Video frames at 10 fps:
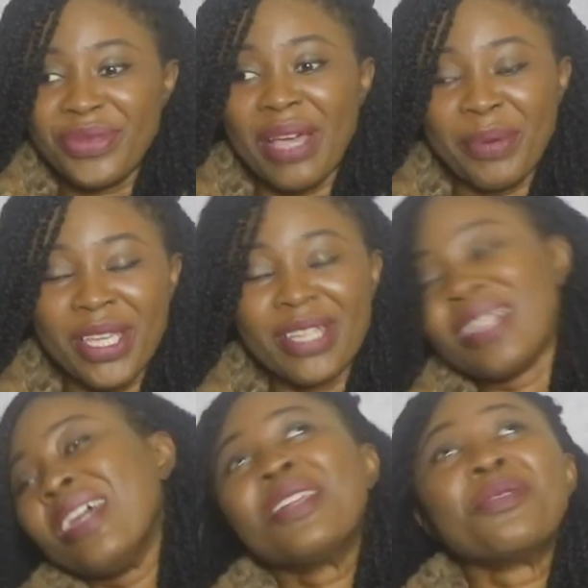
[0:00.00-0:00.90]
I mean,
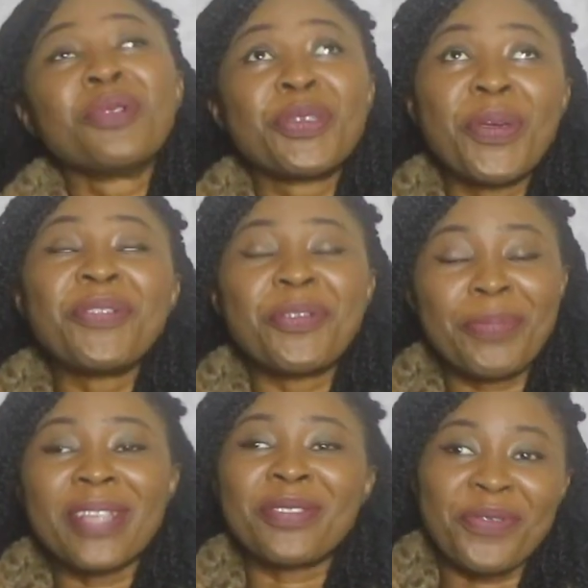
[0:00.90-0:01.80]
the most painful
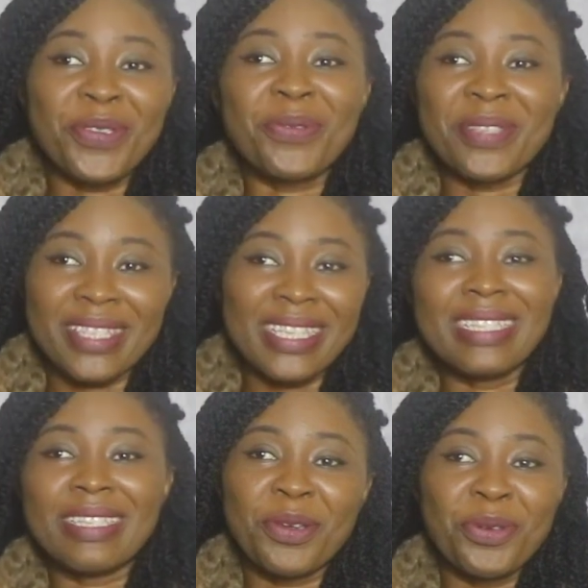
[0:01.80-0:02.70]
part of it was
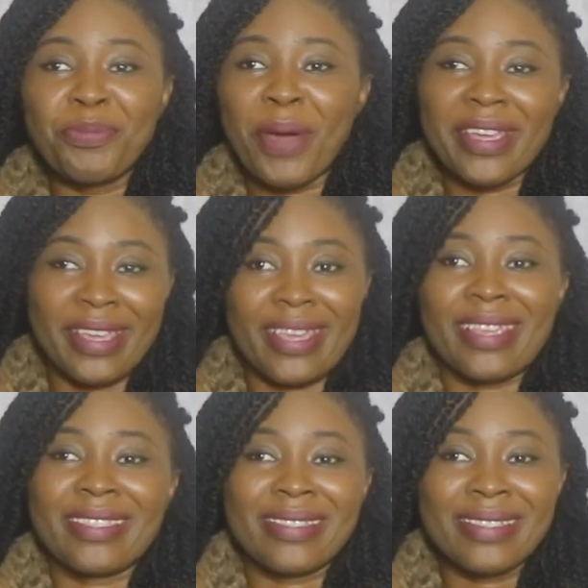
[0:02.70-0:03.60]
seeing the goodbye
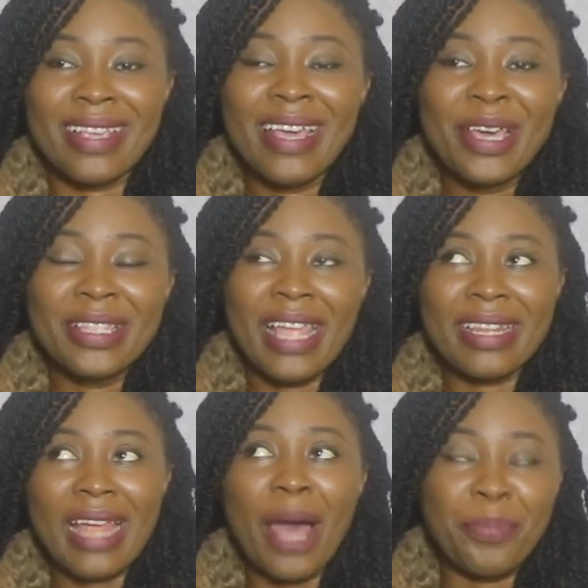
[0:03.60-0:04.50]
kiss
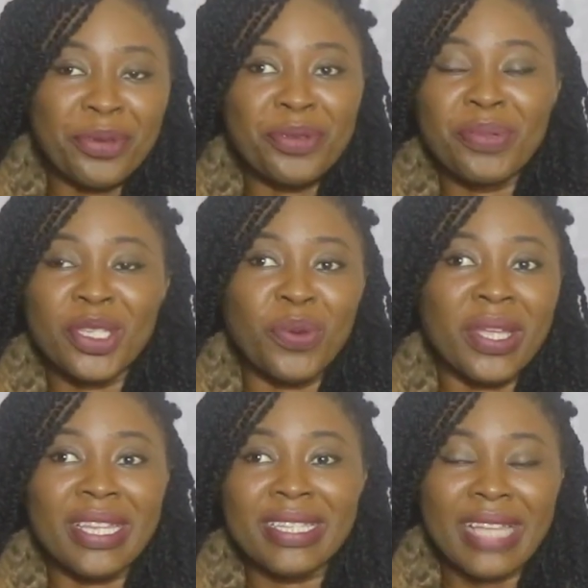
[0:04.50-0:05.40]
that happened
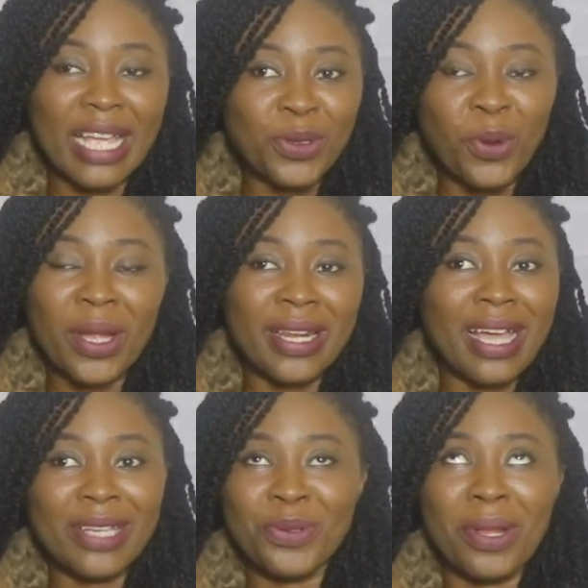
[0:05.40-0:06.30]
between Thato and And
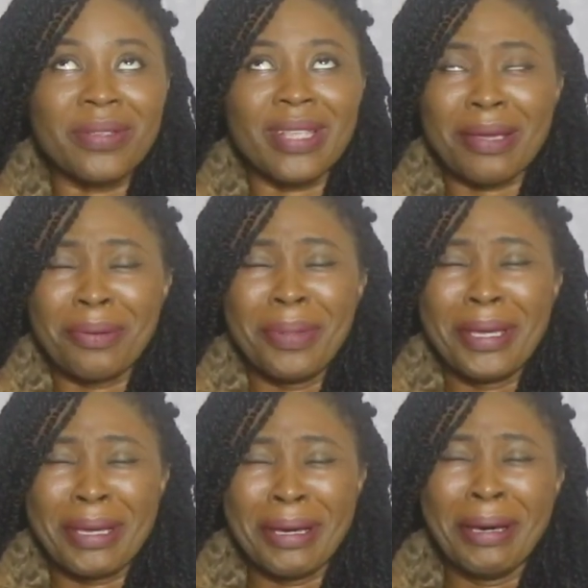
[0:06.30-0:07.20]
I was like, oh my
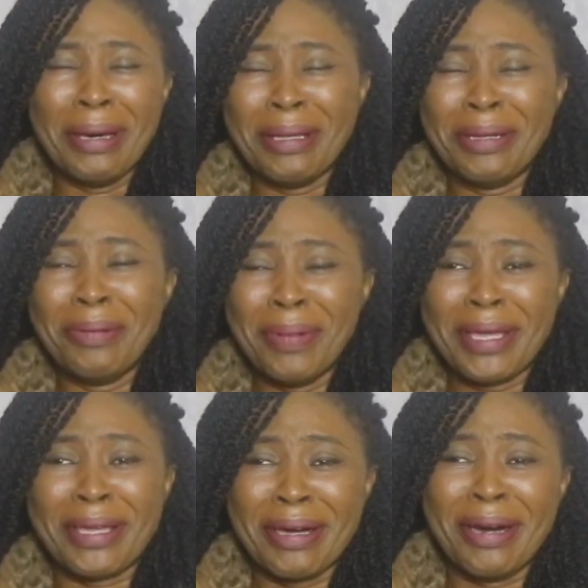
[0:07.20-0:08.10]
god, oh
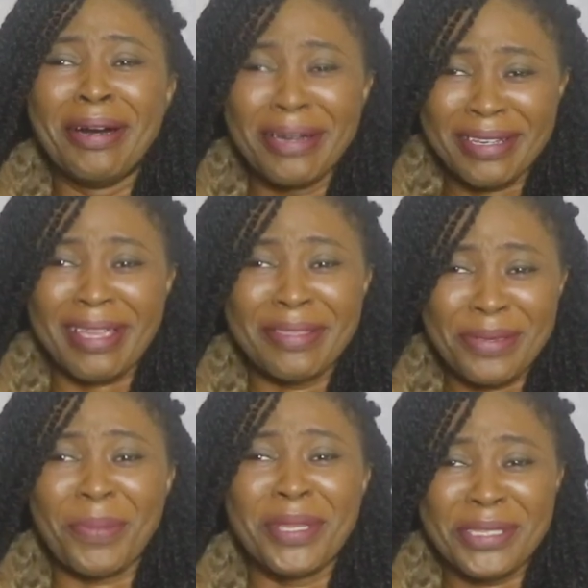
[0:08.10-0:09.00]
my god, can
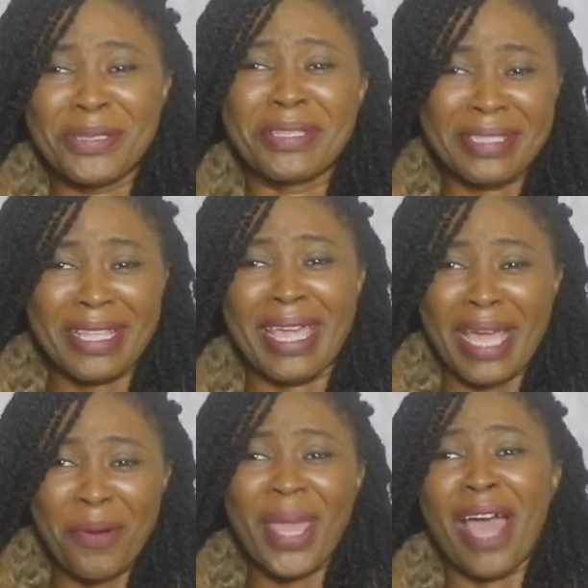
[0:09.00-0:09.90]
somebody just take?
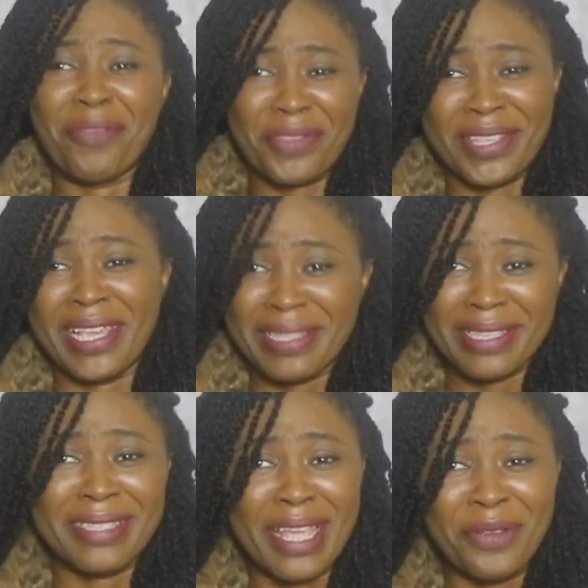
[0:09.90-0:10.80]
Can we have six
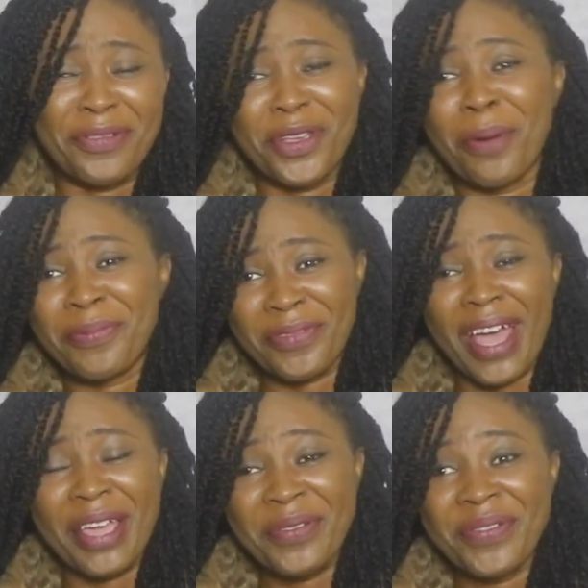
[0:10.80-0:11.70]
instead of top
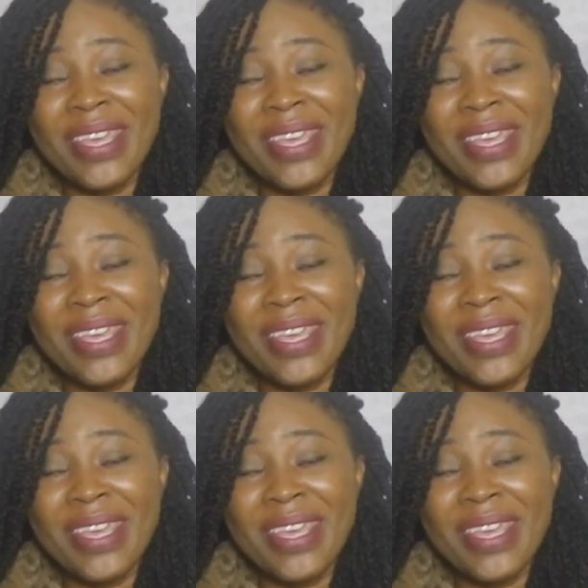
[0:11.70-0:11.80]
five?